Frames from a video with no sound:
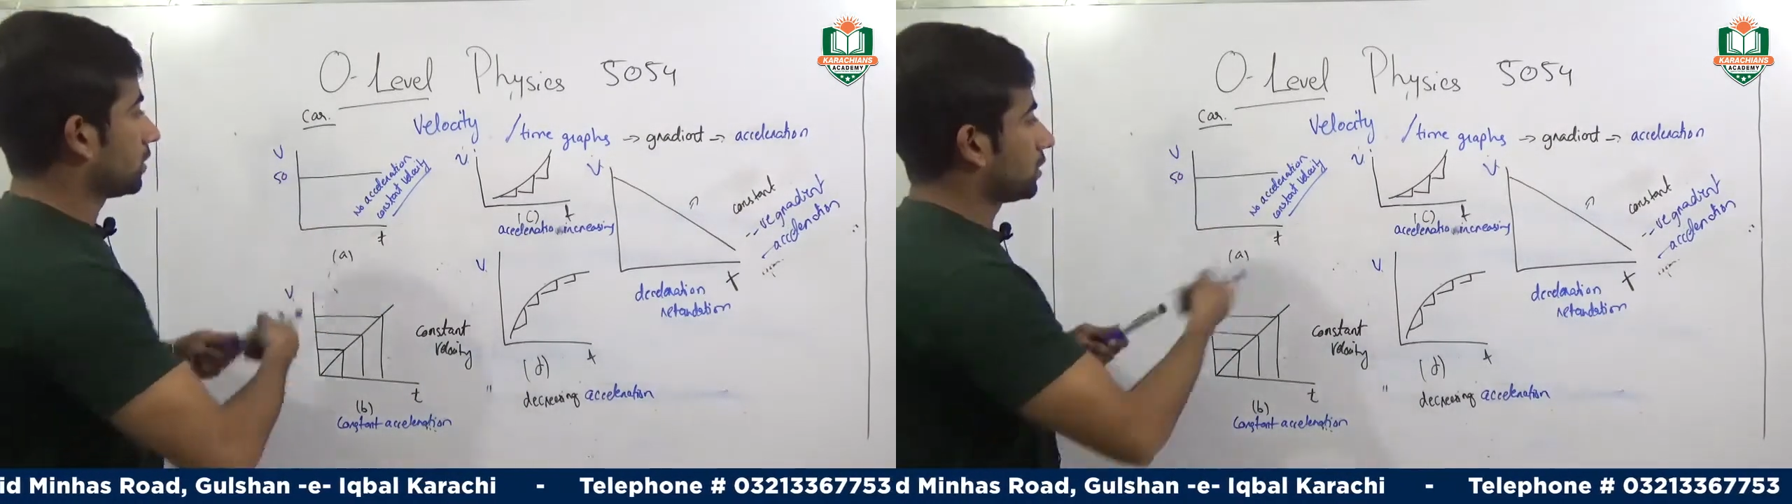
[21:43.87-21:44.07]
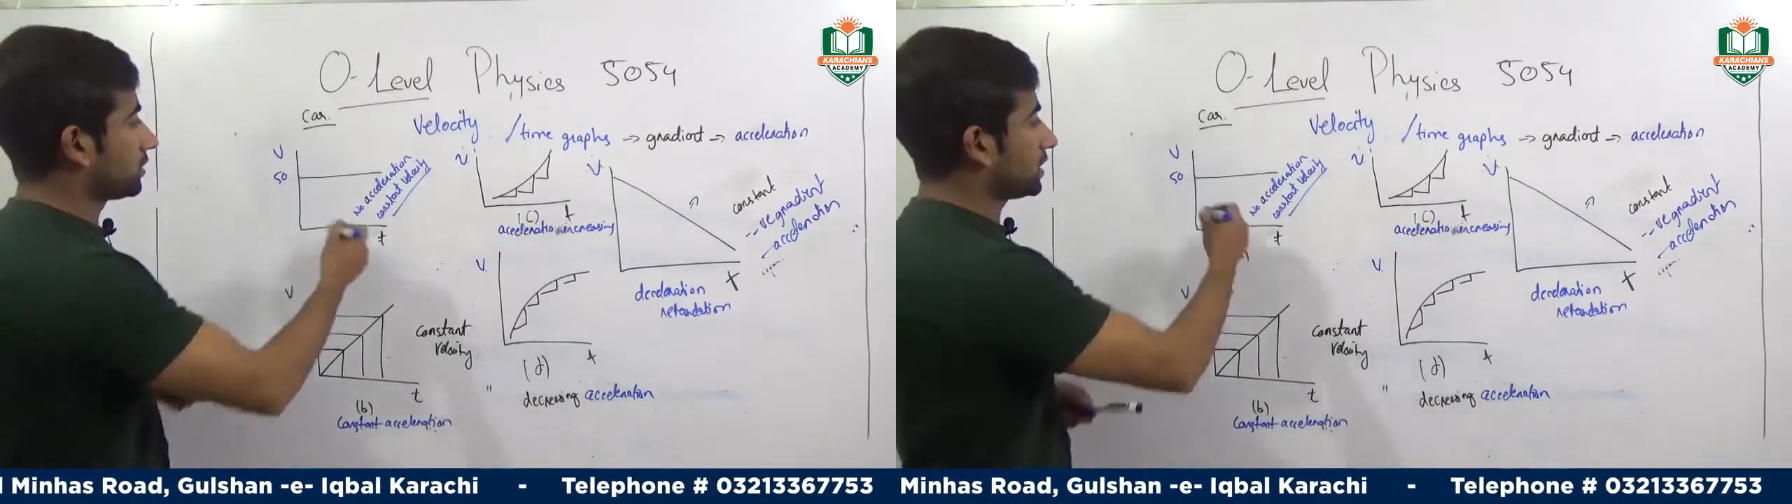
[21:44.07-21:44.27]

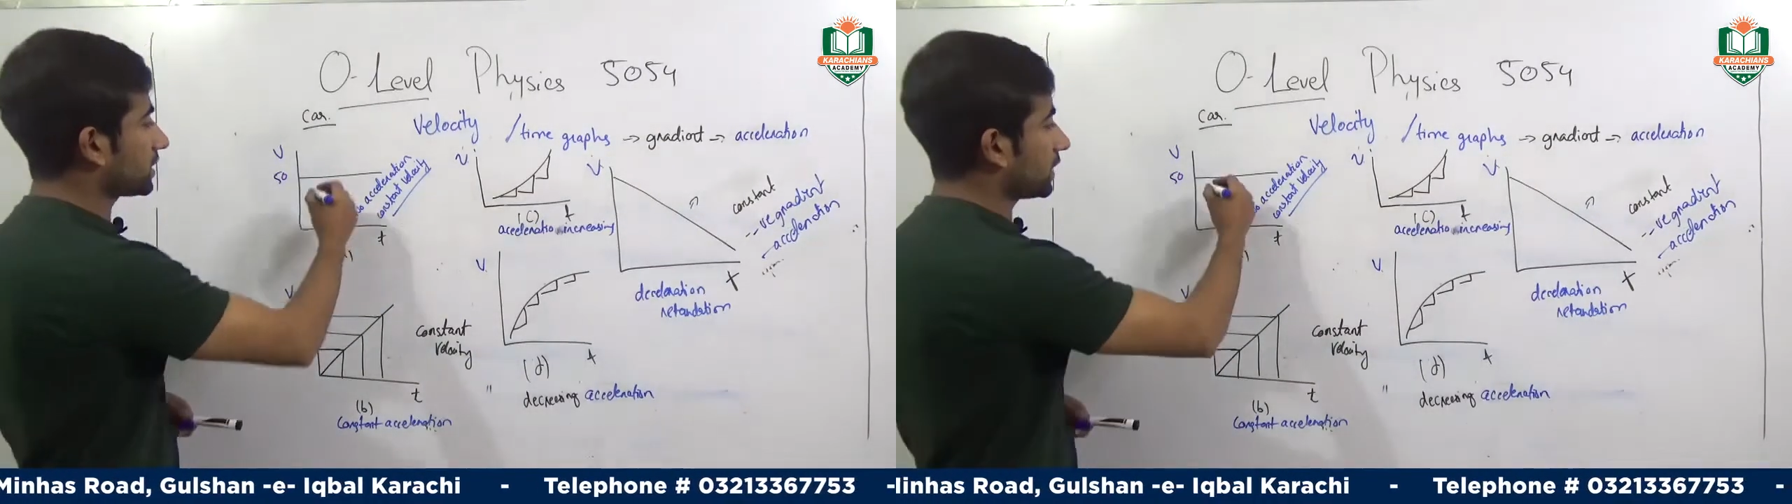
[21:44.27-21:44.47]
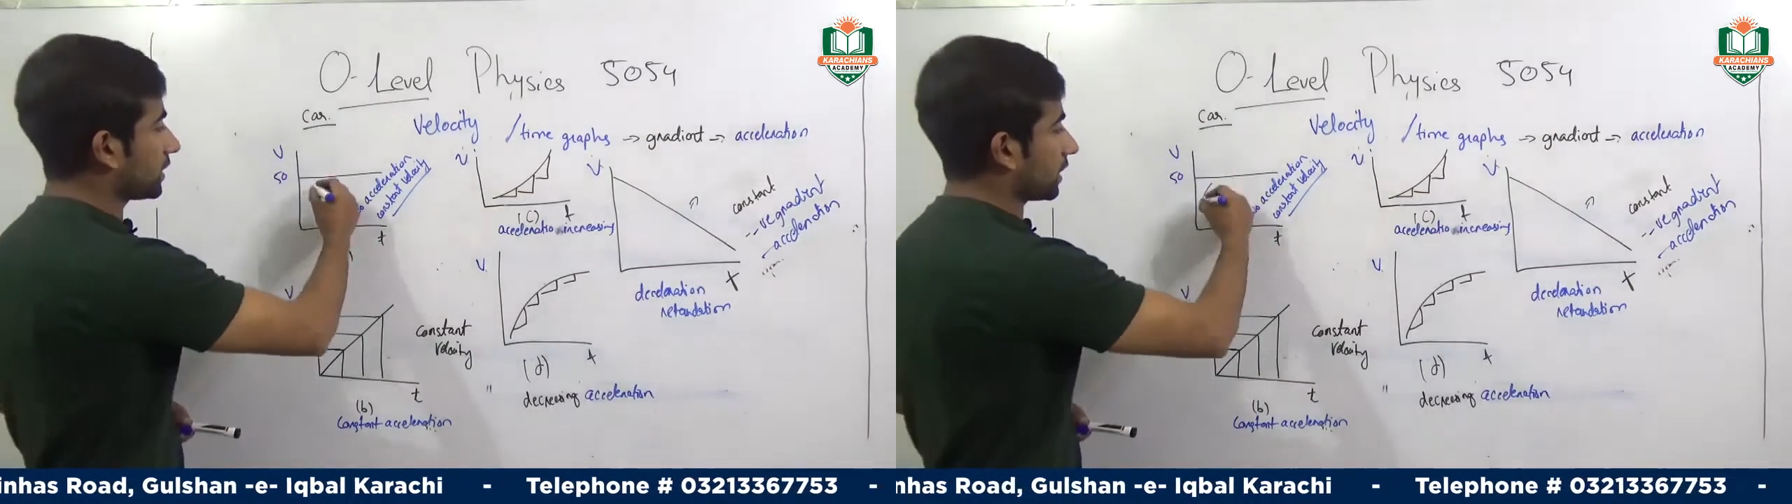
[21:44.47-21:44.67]
this
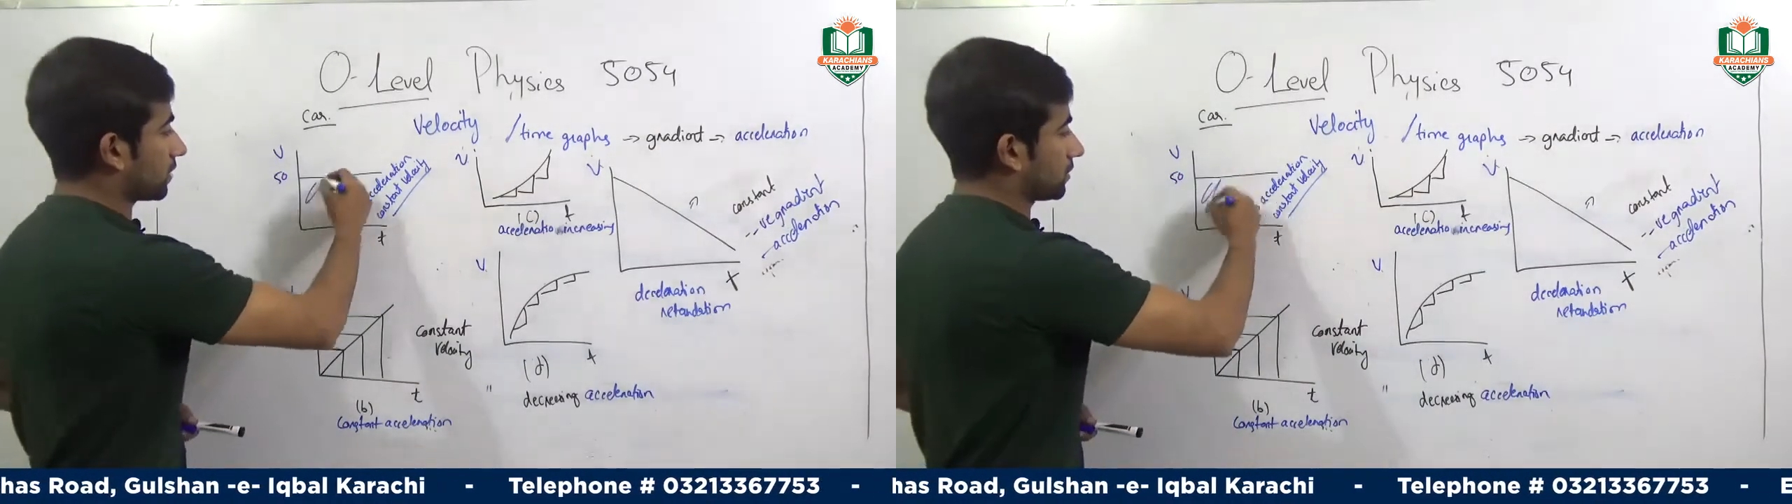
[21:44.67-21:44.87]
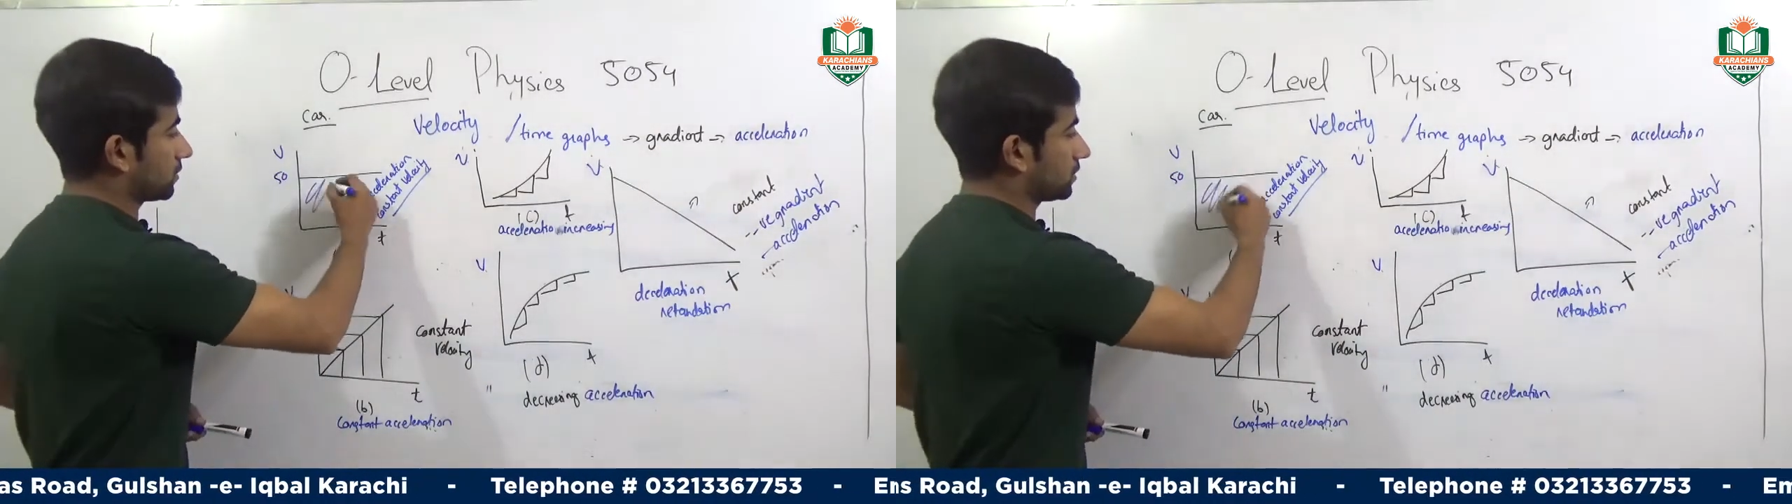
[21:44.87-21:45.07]
area,
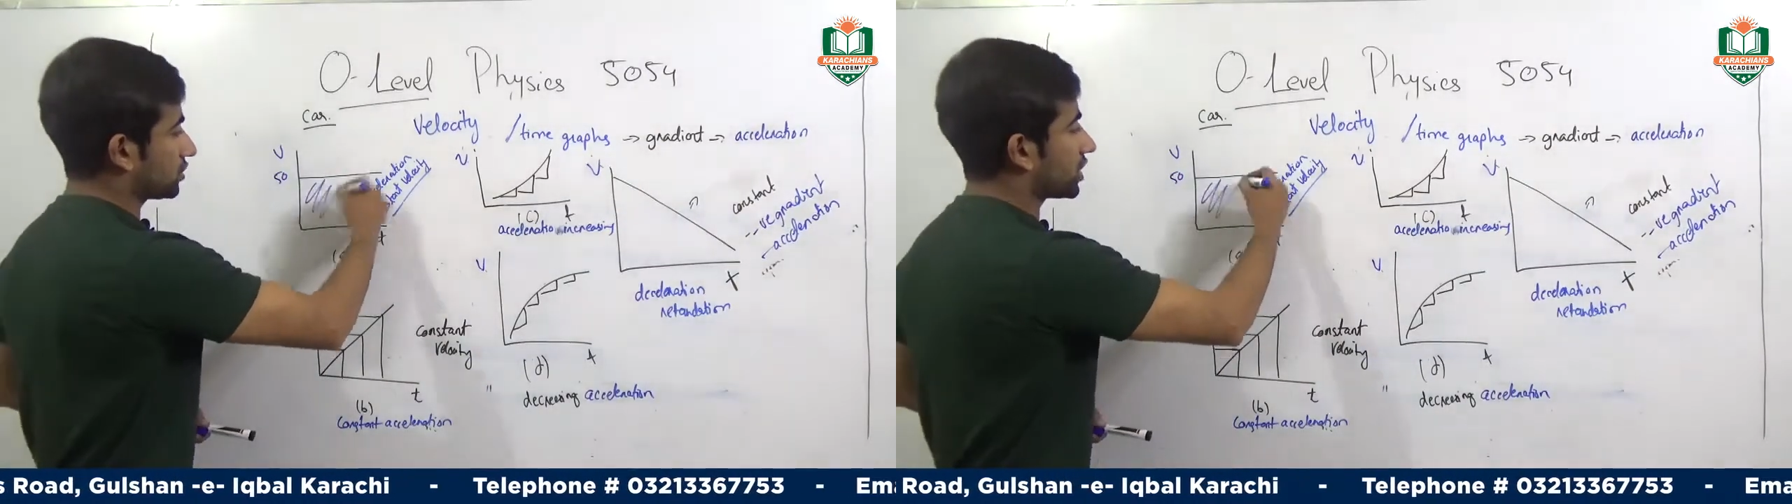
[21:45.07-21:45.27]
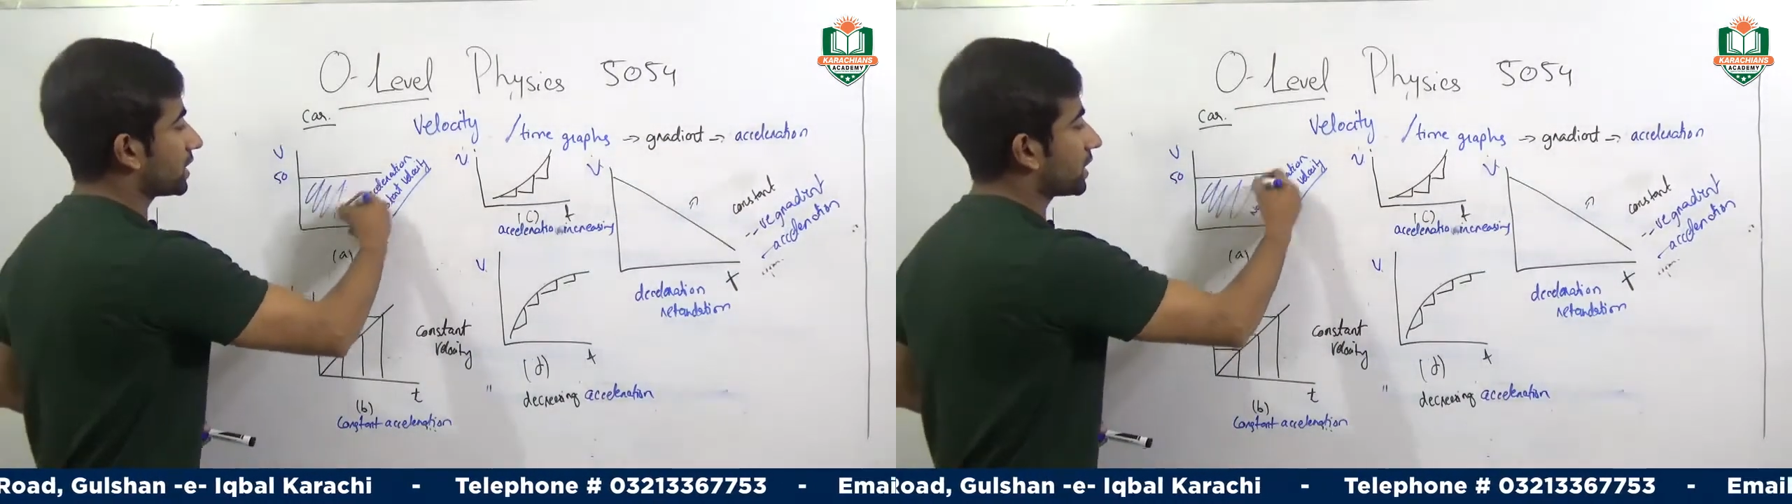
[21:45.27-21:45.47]
the
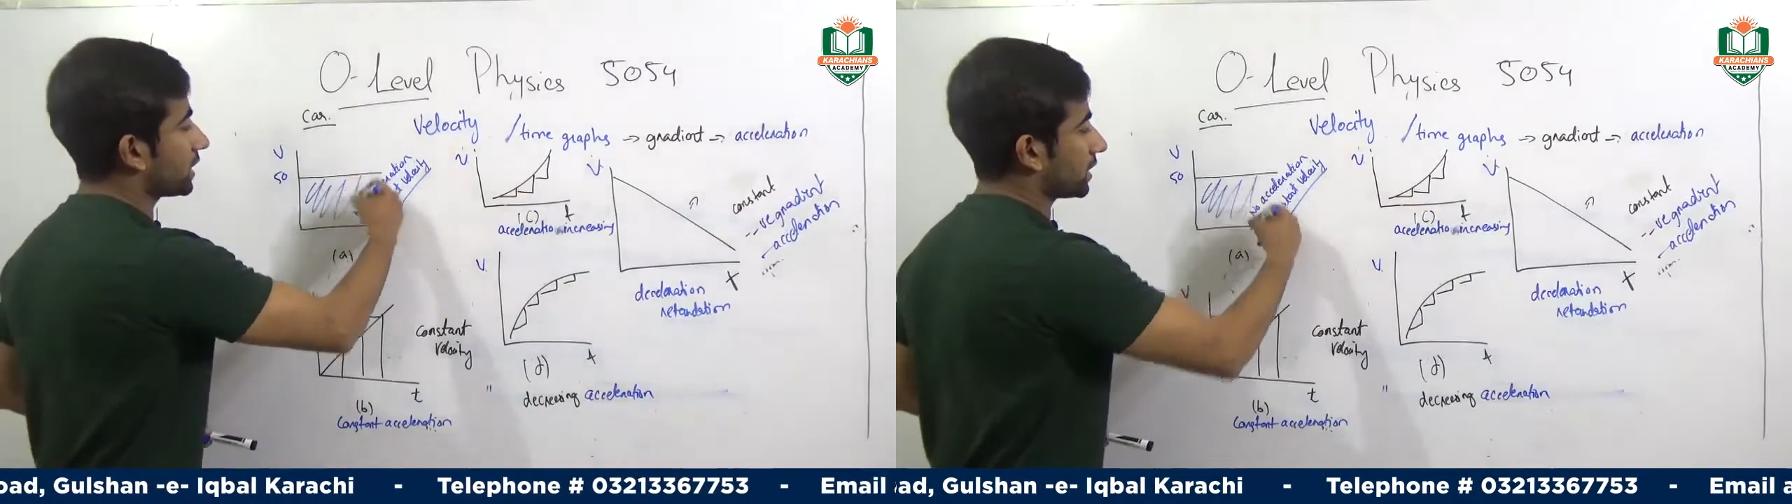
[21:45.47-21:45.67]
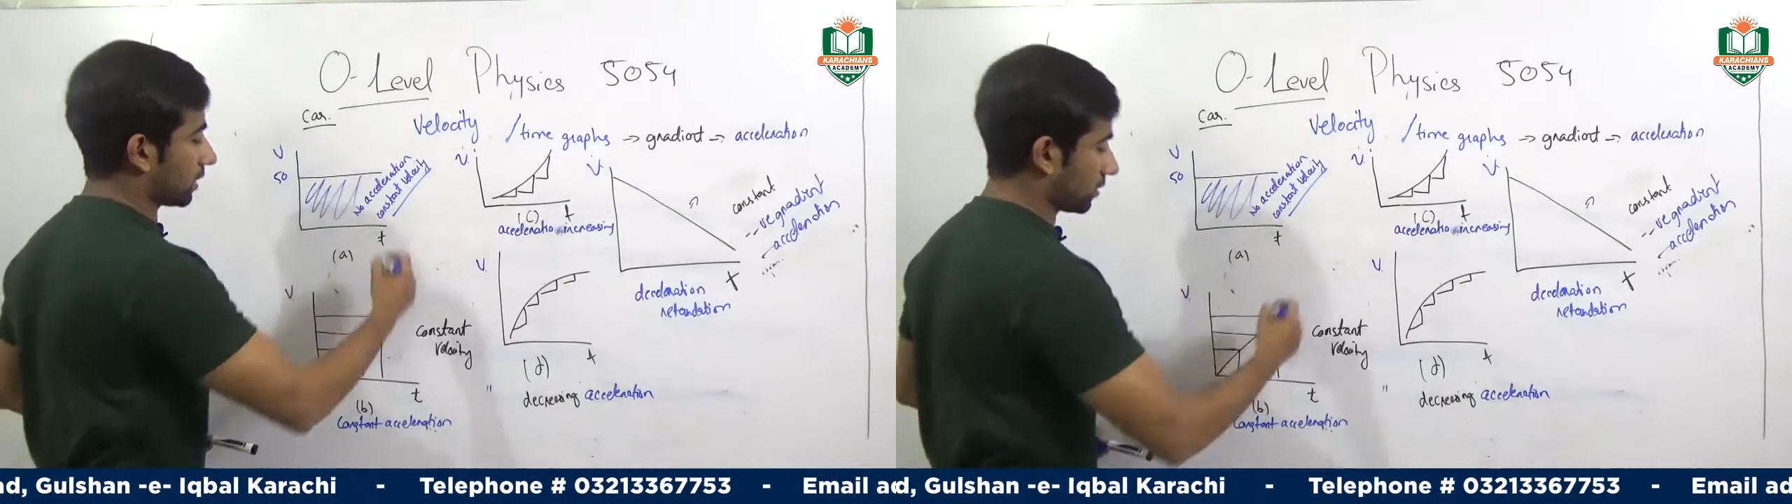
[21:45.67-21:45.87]
shaded
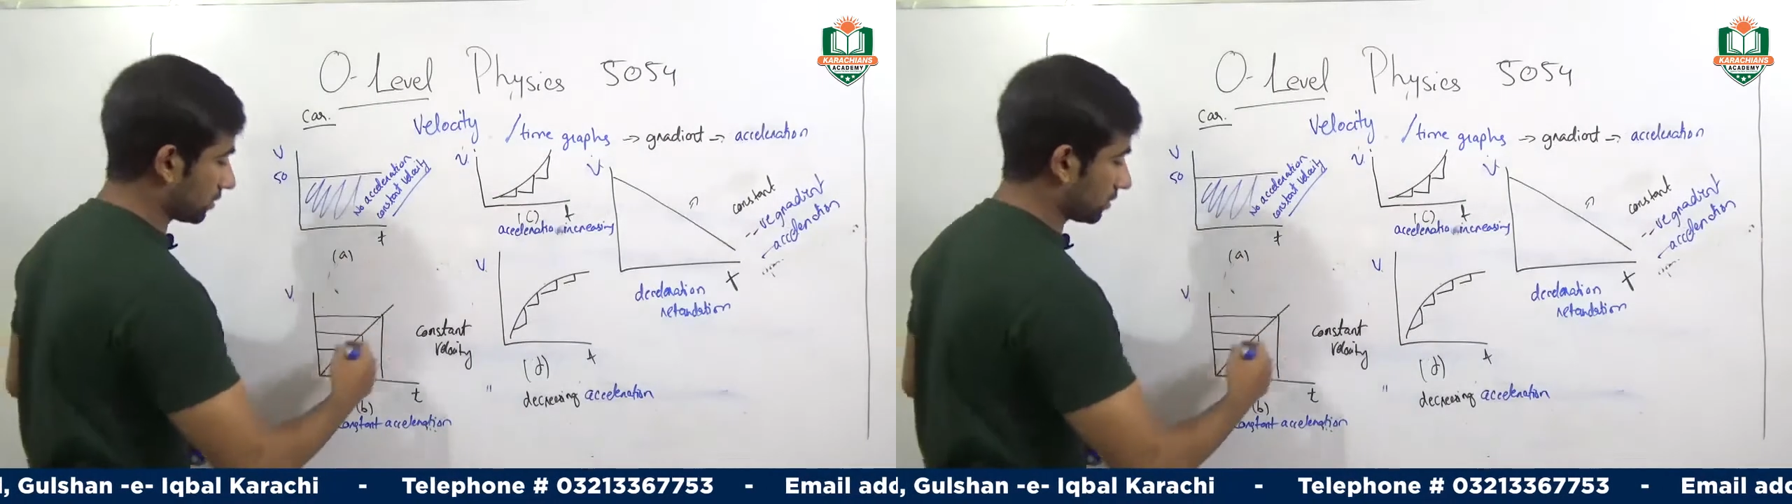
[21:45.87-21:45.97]
area,